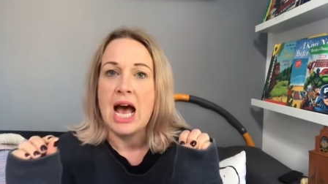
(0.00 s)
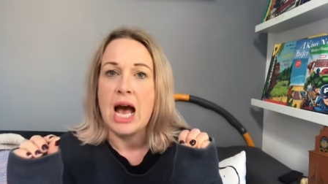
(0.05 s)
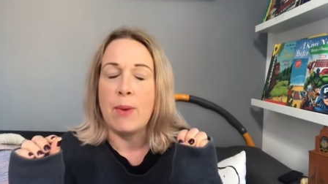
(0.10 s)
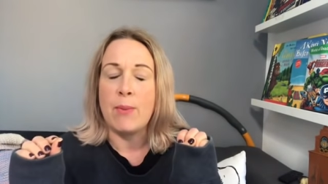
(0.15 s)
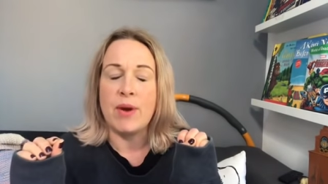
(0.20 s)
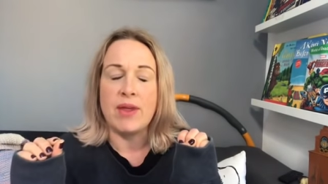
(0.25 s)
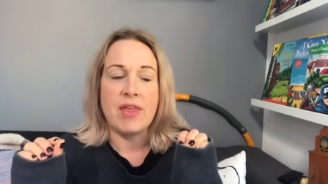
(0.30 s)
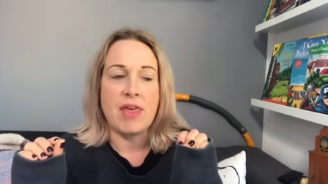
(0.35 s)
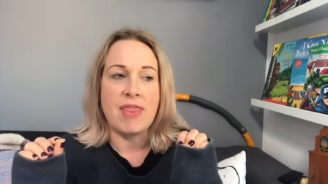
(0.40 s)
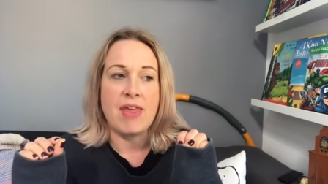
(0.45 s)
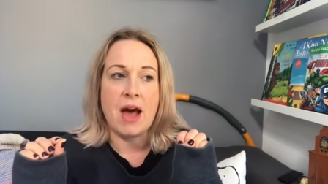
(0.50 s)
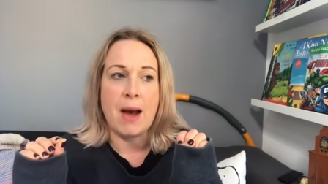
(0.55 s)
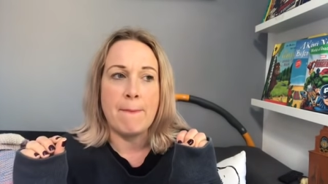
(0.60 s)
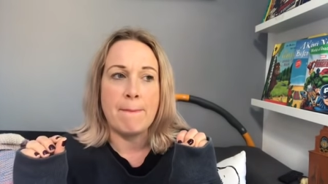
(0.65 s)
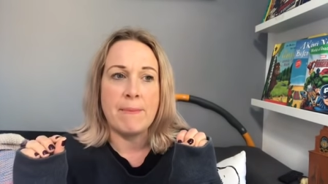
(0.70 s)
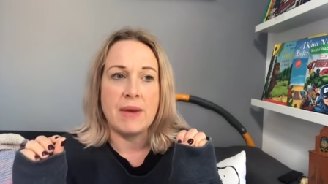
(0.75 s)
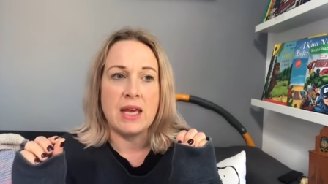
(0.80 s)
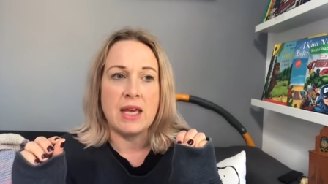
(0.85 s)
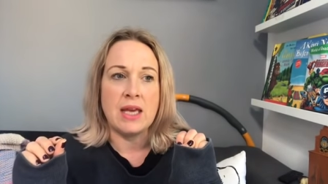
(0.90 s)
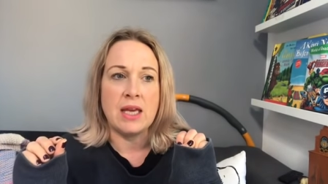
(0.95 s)
whether that
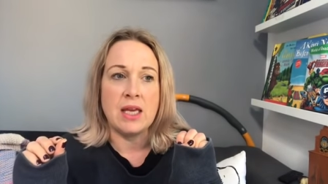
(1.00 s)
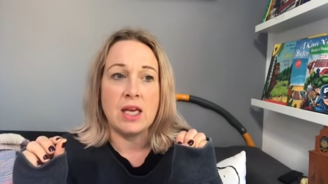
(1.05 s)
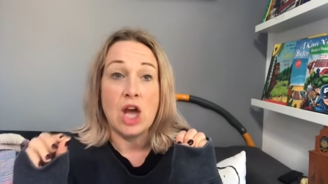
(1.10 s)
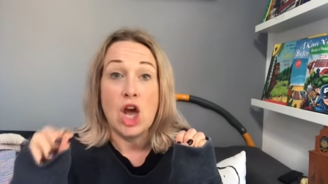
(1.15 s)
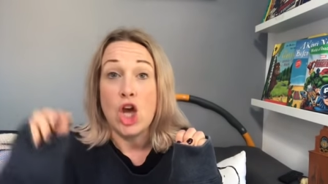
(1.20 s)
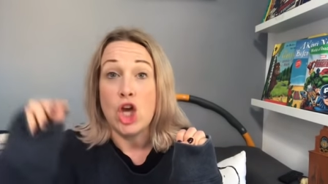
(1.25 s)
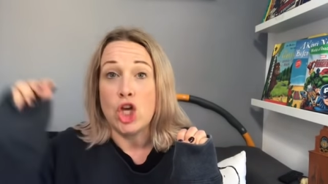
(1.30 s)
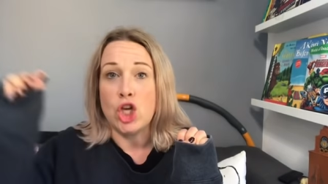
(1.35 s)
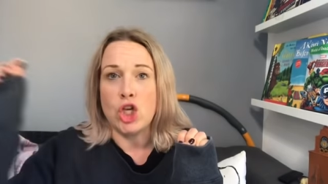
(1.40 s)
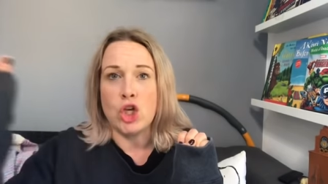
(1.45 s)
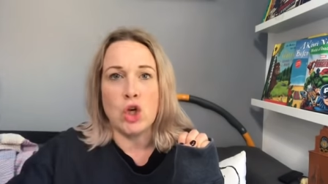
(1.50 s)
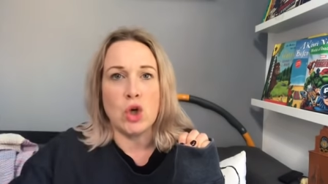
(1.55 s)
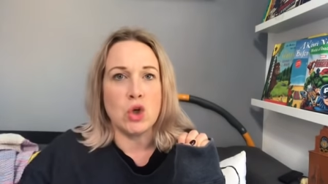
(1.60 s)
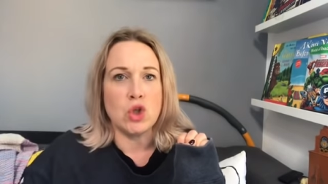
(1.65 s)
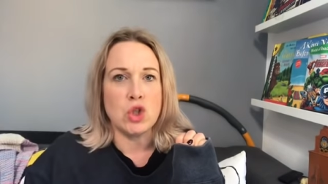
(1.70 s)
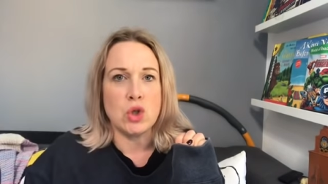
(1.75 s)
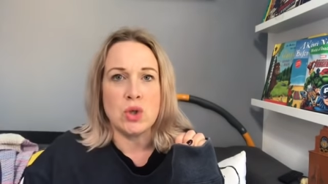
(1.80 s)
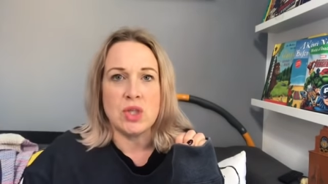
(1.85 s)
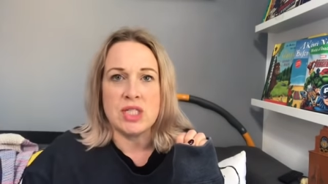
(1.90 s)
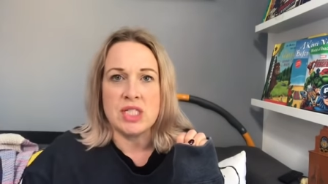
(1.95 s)
be you're
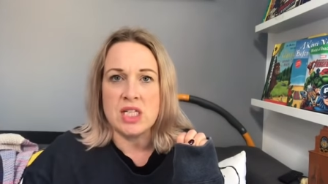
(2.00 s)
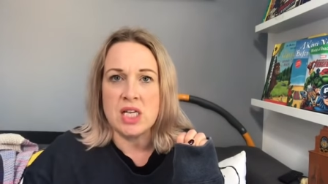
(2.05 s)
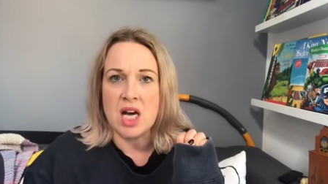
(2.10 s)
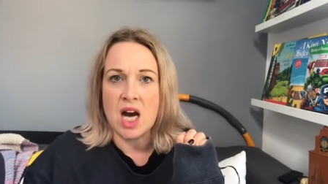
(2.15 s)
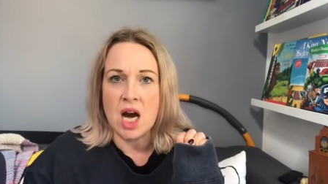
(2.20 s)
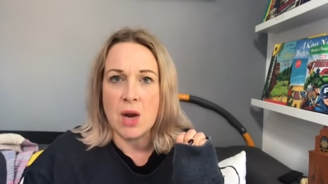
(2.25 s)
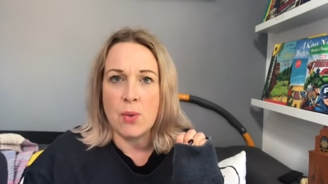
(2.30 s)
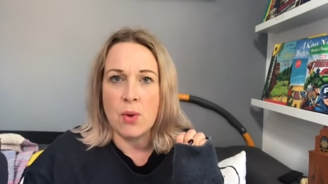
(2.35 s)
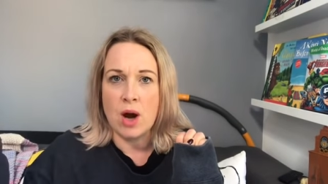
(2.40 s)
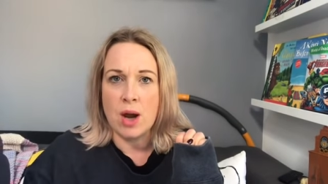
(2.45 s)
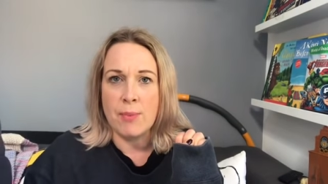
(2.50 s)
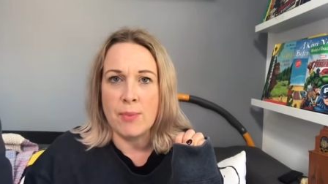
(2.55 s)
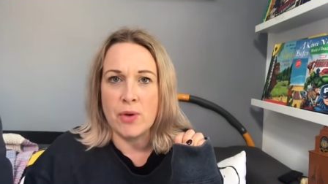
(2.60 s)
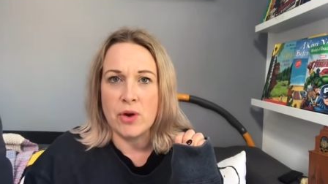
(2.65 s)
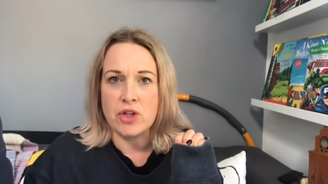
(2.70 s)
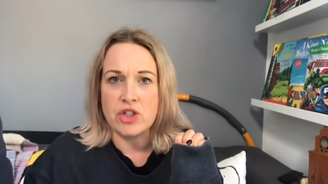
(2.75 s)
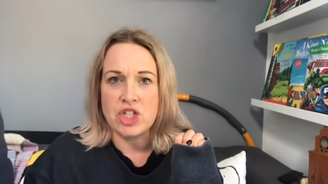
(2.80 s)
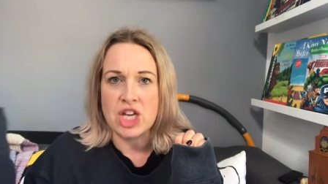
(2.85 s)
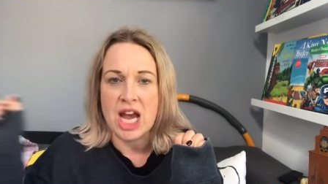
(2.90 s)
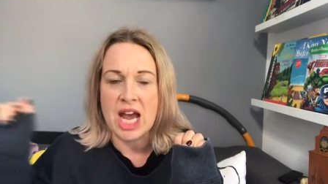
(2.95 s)
doing a DIY
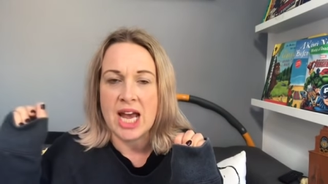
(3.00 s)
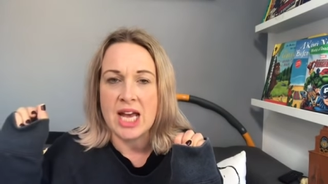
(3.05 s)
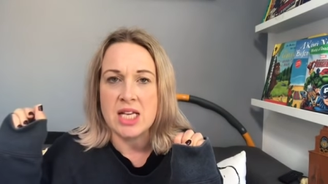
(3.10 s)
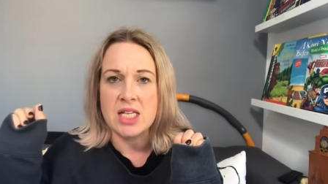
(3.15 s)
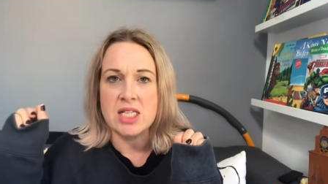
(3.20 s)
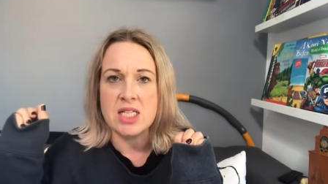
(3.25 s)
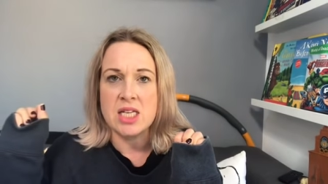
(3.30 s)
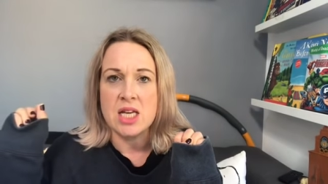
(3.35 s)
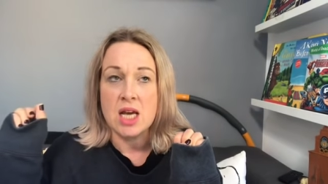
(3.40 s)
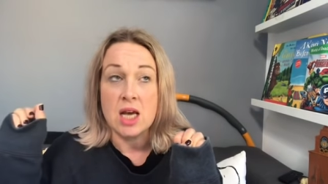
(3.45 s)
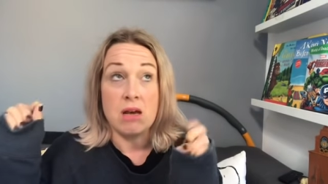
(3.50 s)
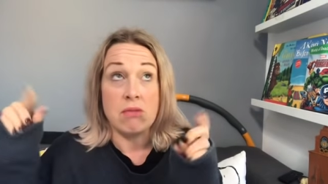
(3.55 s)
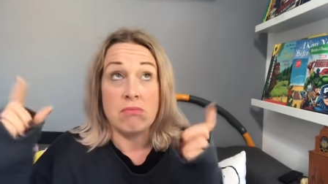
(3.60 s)
project,